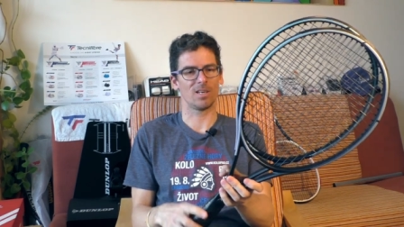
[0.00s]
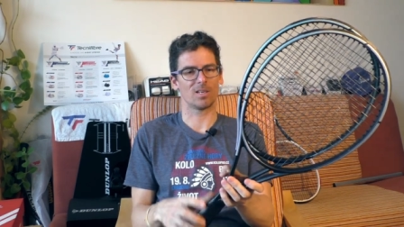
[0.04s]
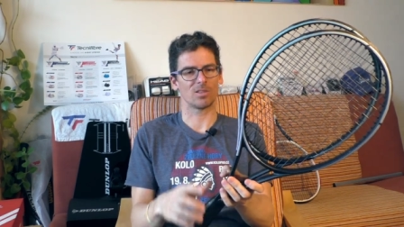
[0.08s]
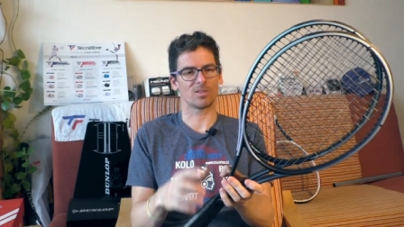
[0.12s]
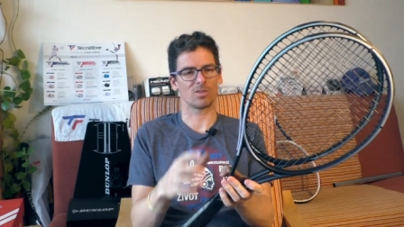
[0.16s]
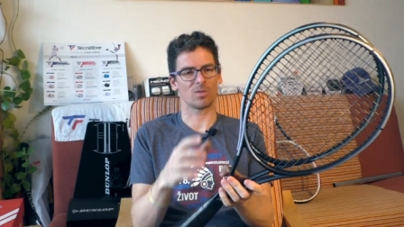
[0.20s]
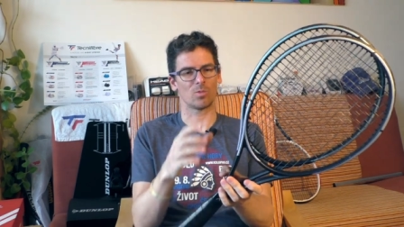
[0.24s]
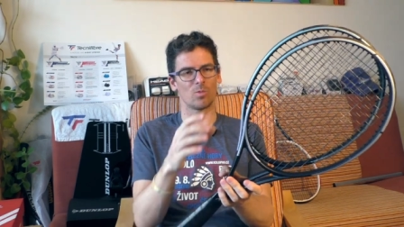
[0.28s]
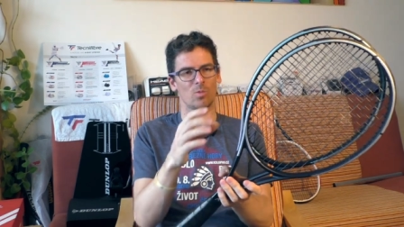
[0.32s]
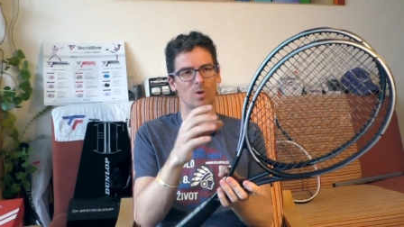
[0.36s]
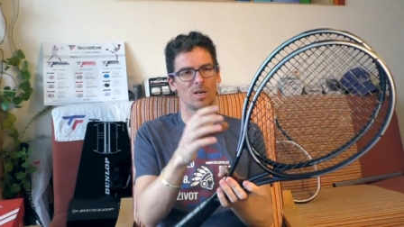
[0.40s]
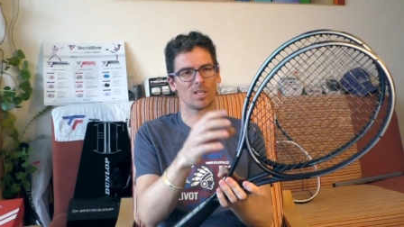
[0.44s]

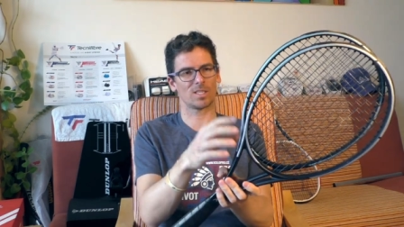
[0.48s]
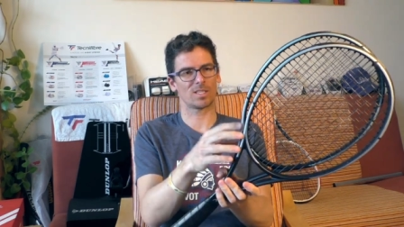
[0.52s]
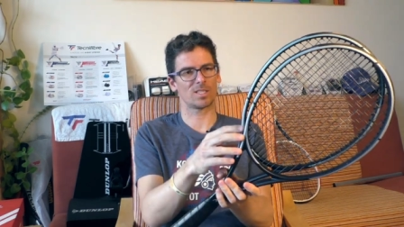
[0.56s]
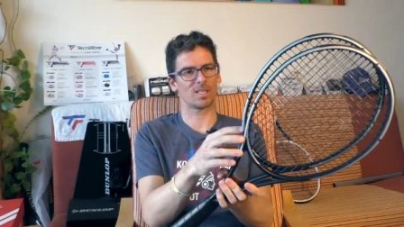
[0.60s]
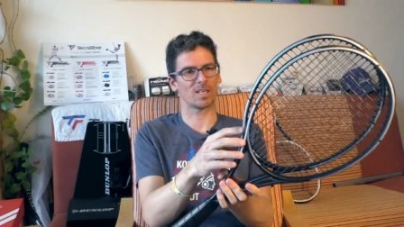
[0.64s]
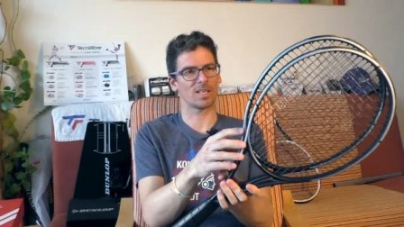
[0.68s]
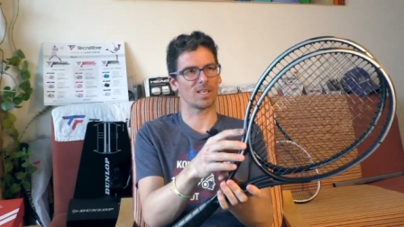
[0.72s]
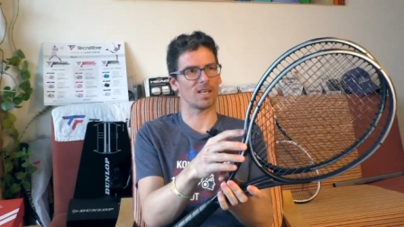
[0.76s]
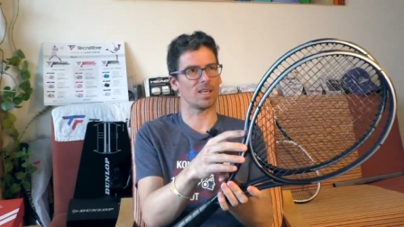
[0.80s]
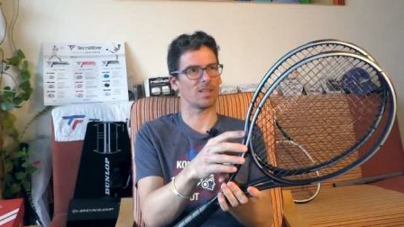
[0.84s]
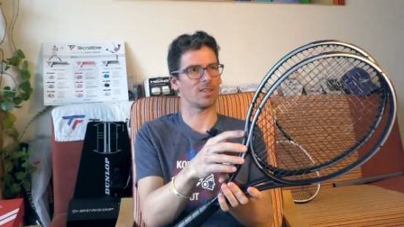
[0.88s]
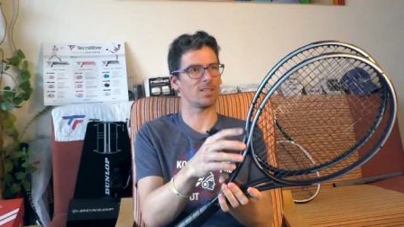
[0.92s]
So once
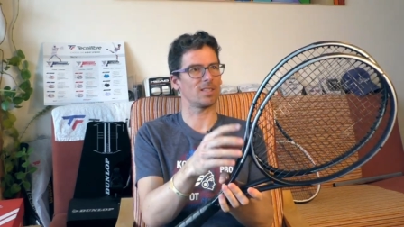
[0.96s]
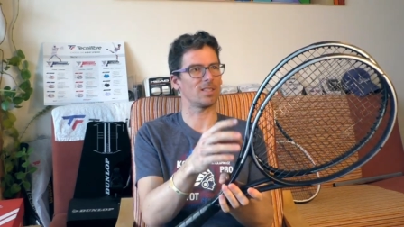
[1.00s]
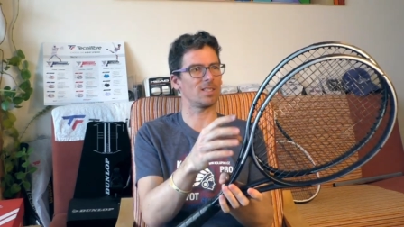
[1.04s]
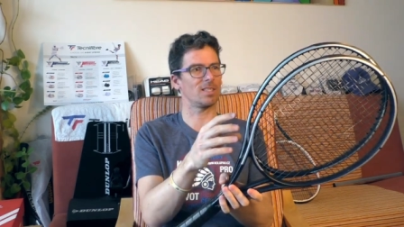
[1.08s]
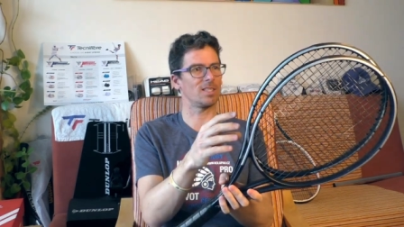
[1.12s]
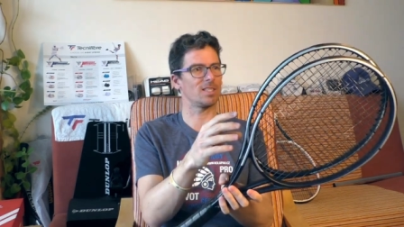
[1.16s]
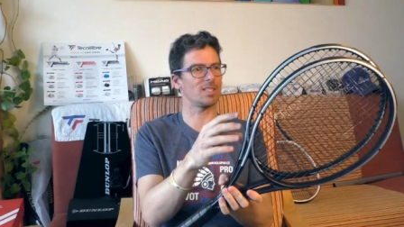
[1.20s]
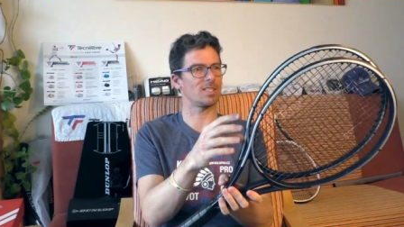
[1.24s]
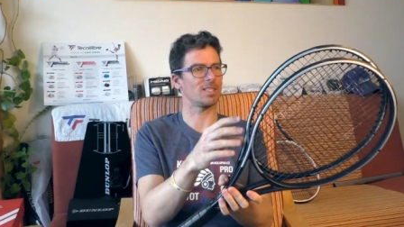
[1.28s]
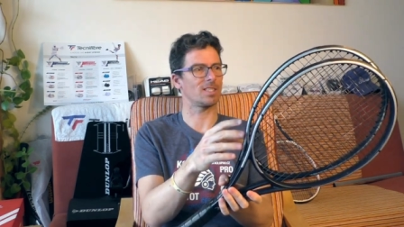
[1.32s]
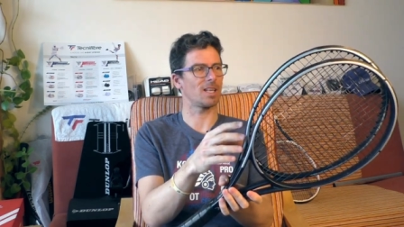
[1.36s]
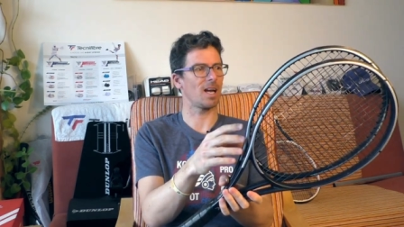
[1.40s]
again, the
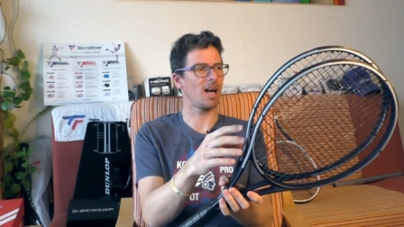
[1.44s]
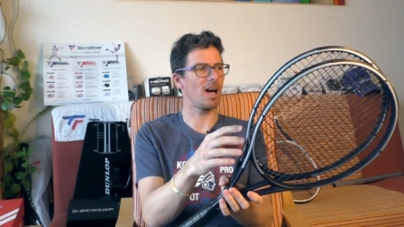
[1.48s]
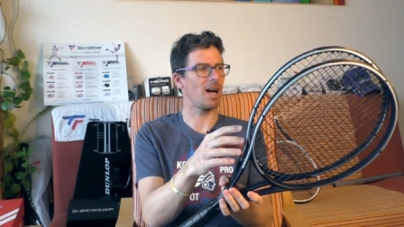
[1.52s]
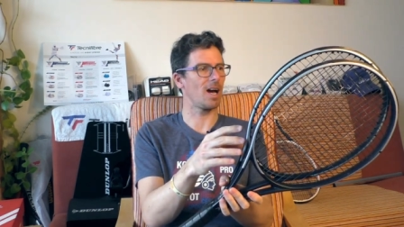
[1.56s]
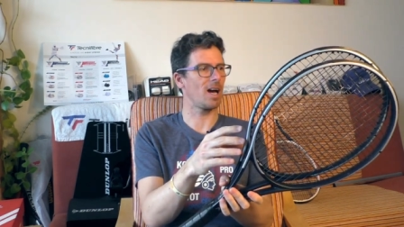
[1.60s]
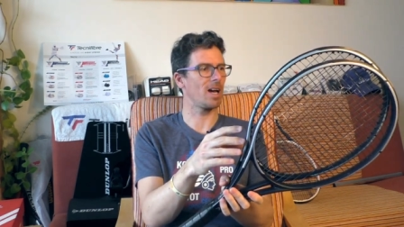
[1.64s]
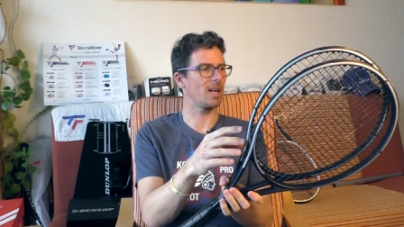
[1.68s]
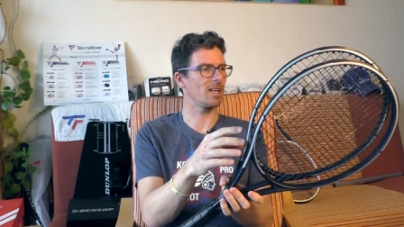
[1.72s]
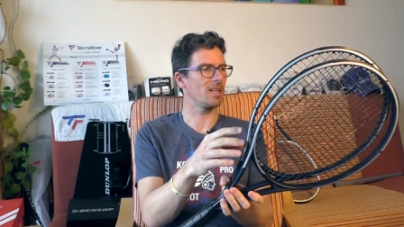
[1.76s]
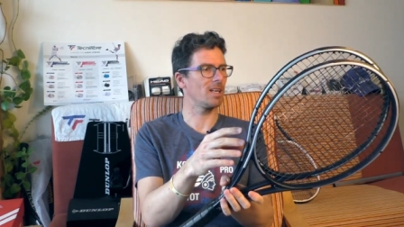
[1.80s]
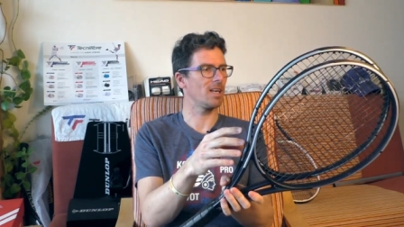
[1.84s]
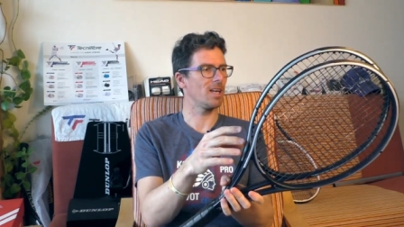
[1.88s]

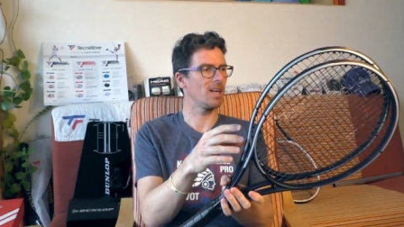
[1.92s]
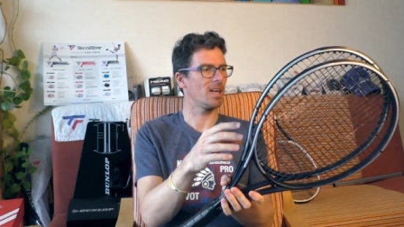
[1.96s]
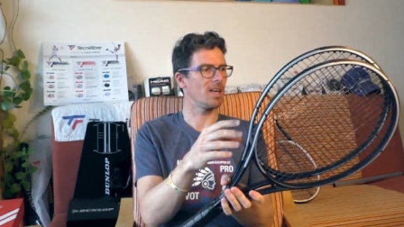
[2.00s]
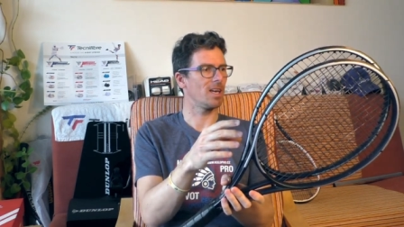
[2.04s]
design